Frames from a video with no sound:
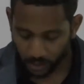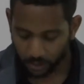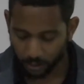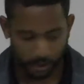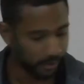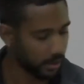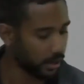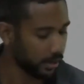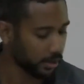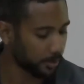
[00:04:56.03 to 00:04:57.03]
All right,
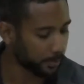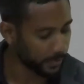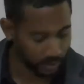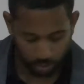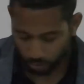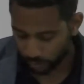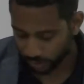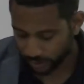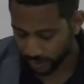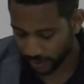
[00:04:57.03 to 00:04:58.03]
so we'll
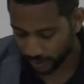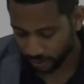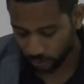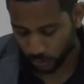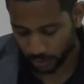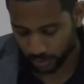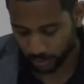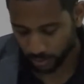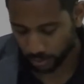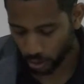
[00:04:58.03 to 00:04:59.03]
start it
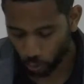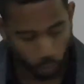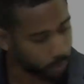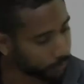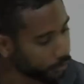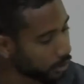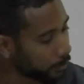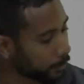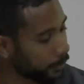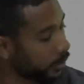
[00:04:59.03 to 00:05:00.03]
with a quote
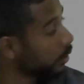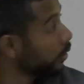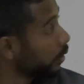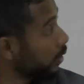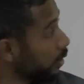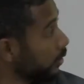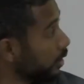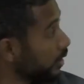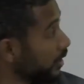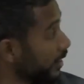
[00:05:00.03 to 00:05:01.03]
from
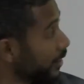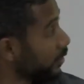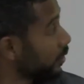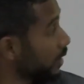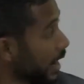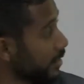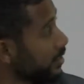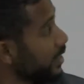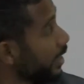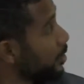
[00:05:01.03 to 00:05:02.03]
none other than
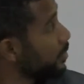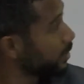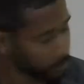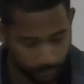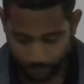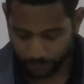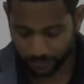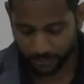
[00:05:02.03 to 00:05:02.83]
Einstein himself,